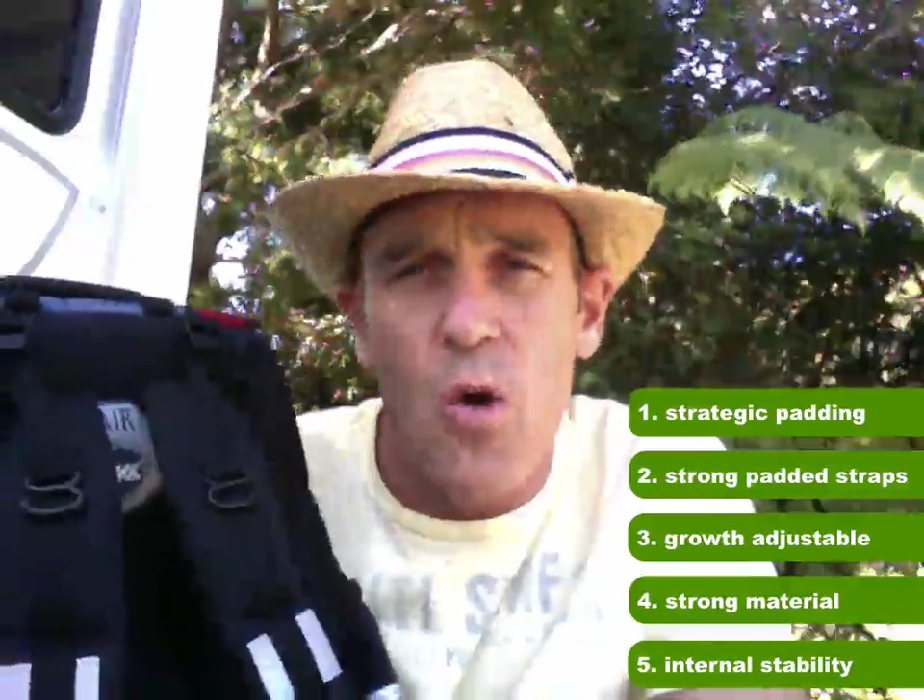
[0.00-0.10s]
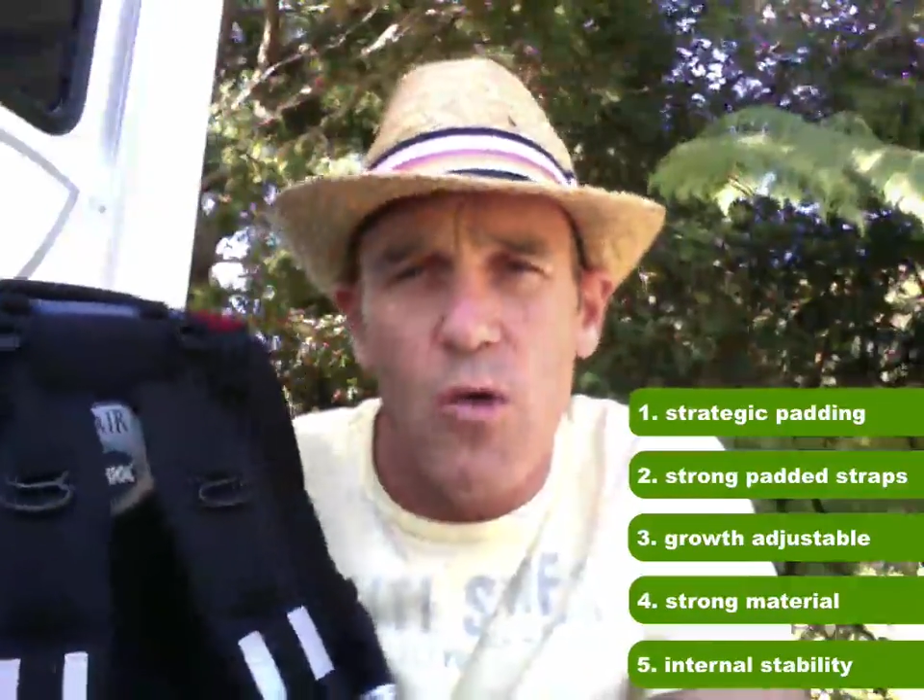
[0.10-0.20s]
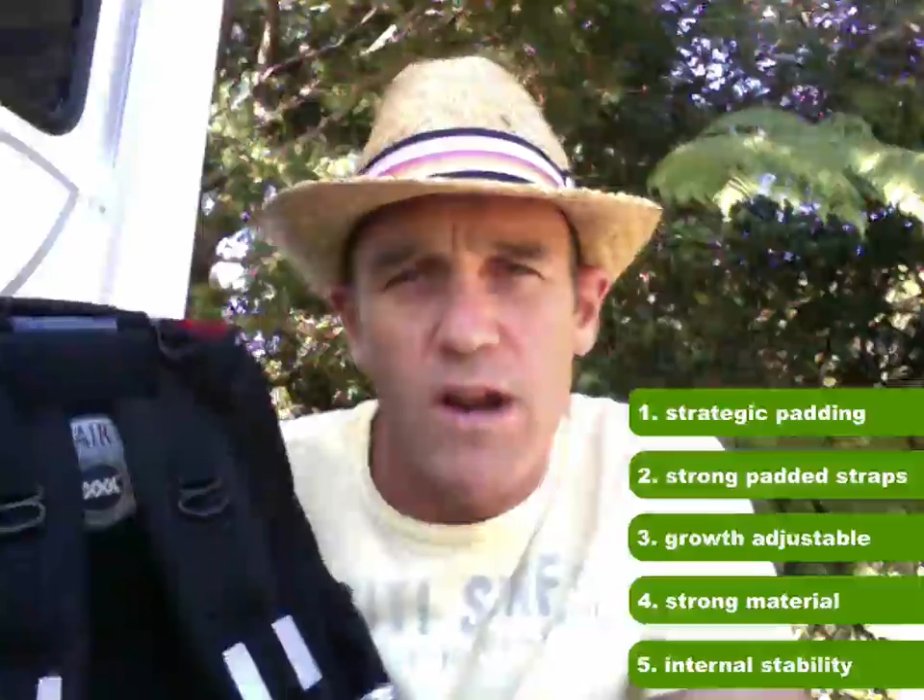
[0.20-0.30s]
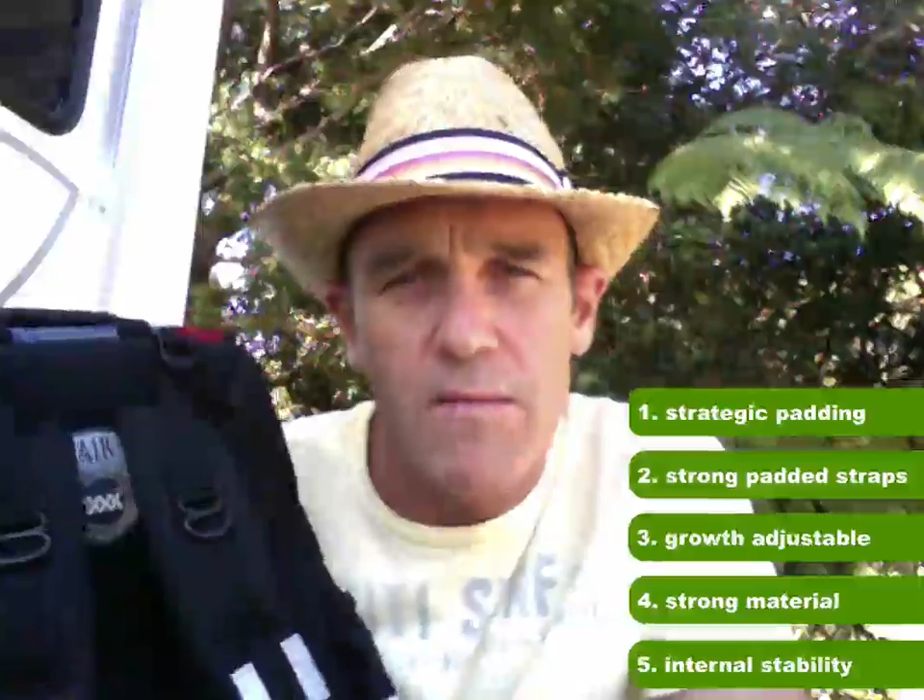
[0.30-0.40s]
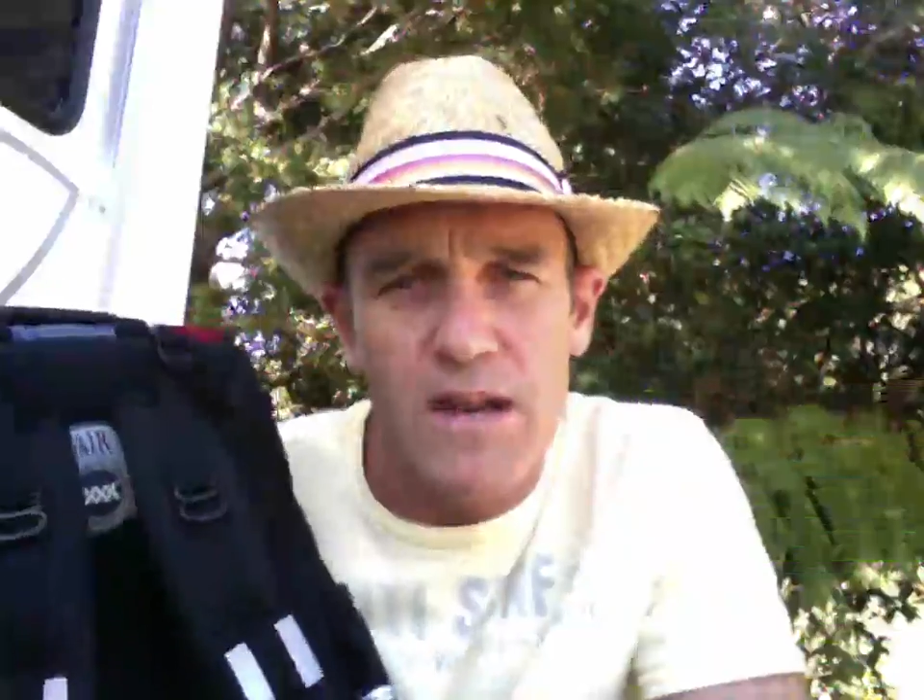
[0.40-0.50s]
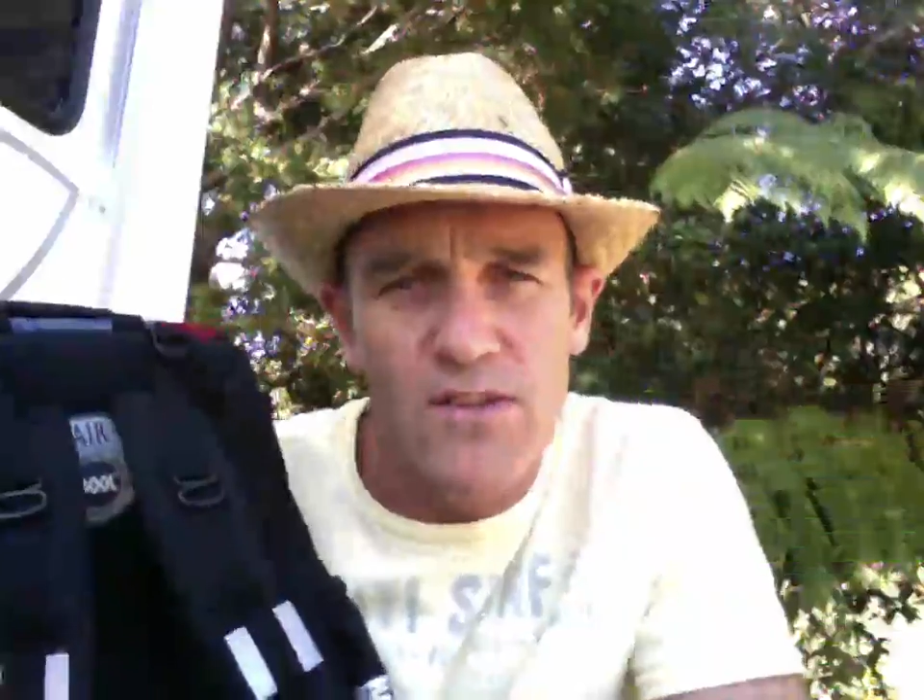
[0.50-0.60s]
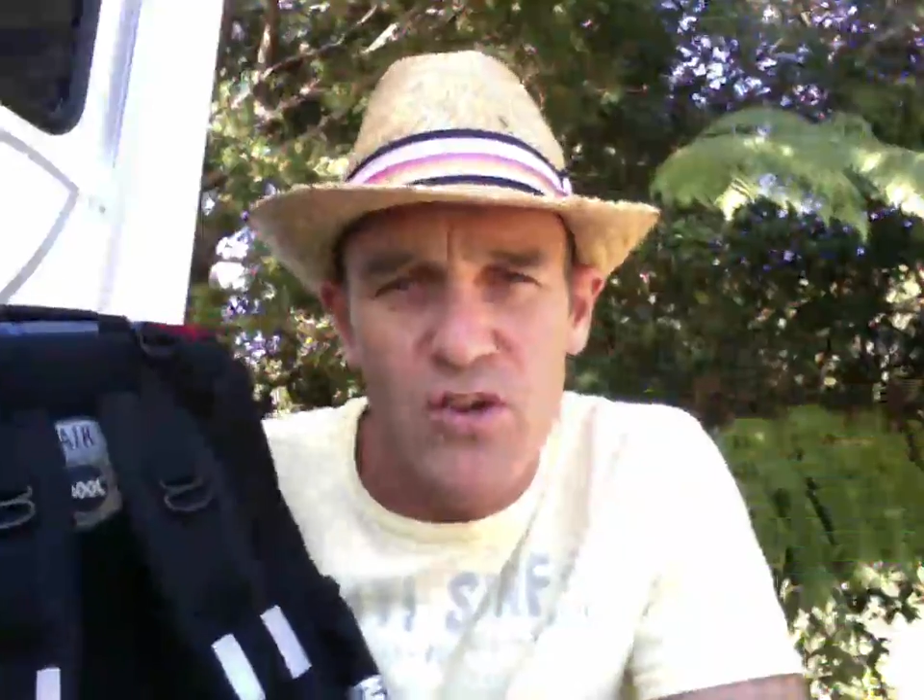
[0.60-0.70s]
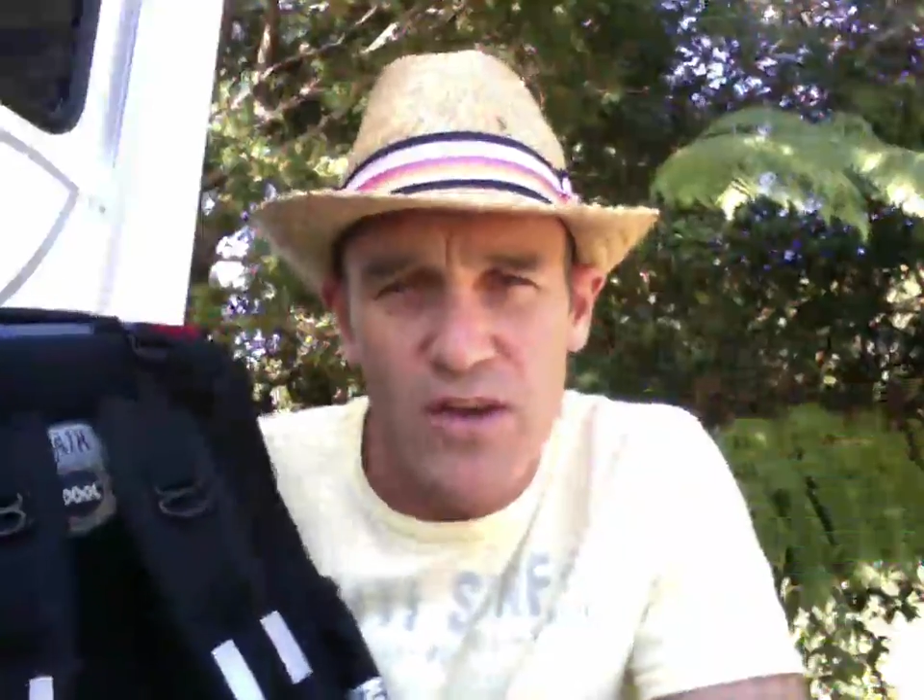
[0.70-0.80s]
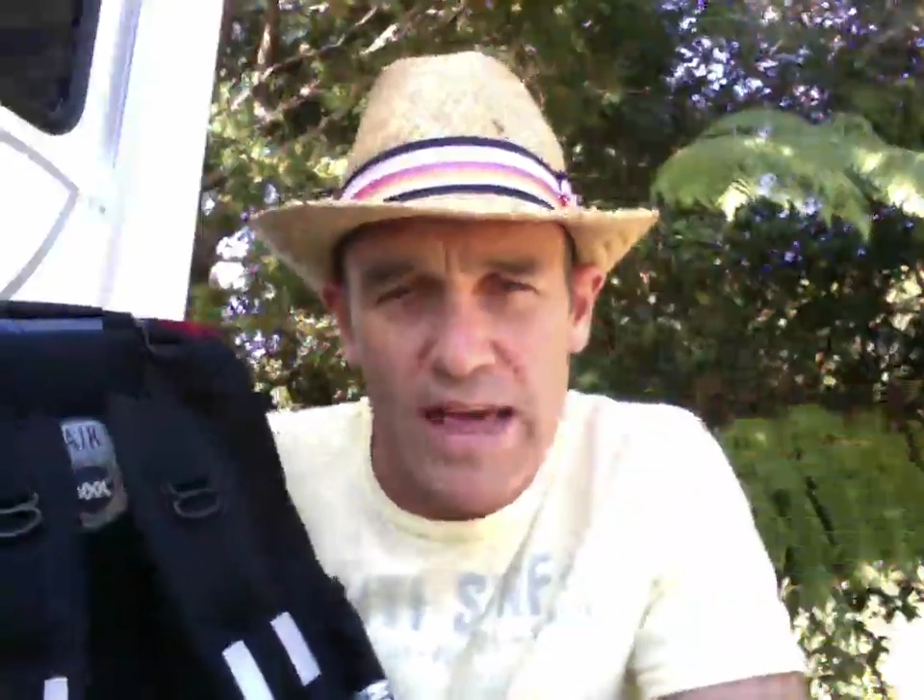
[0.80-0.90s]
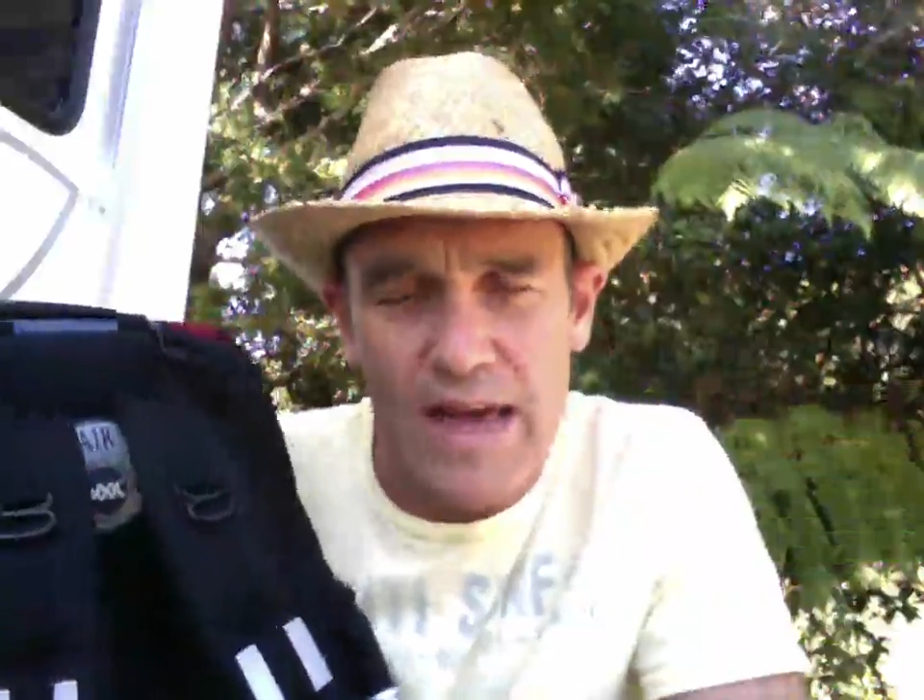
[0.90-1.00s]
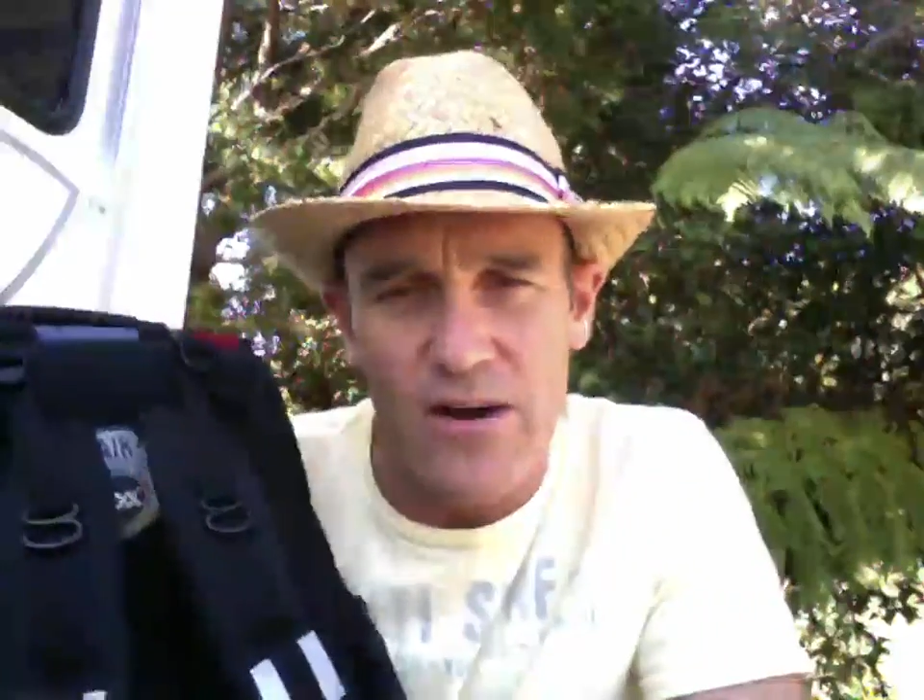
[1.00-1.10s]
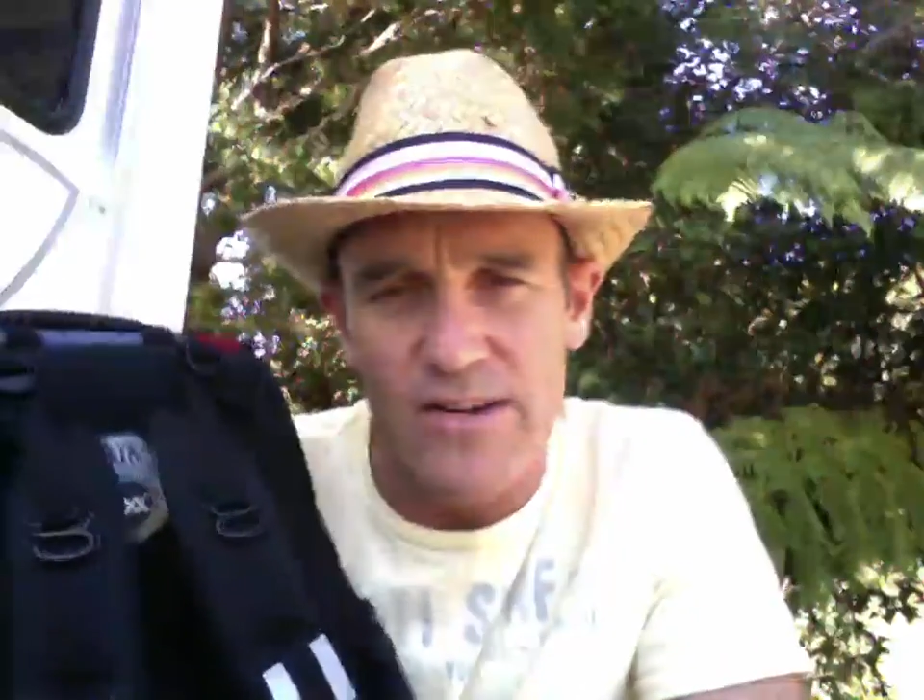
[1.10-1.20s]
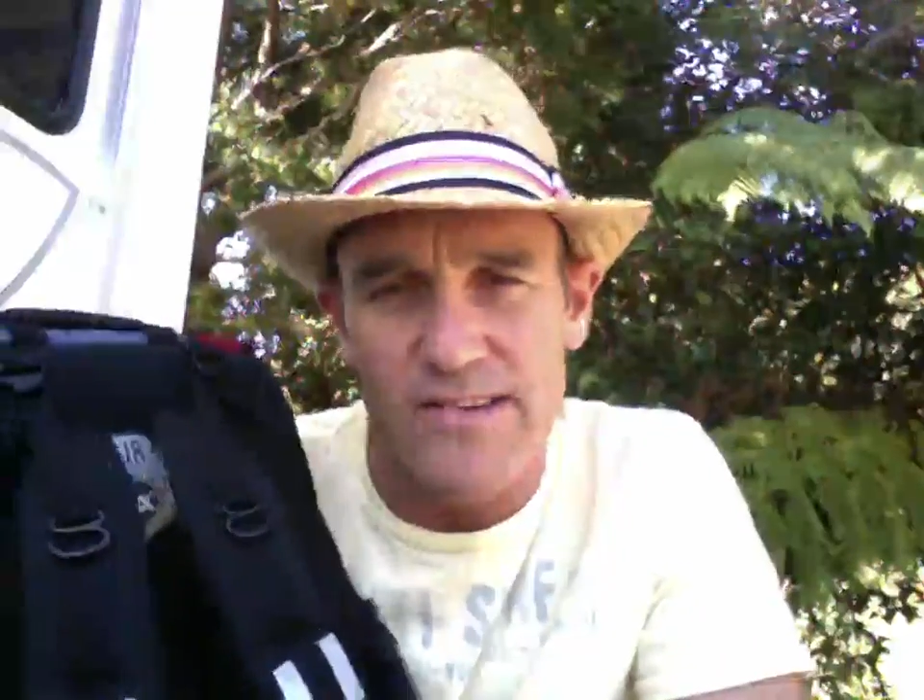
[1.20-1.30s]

What I'm going to do now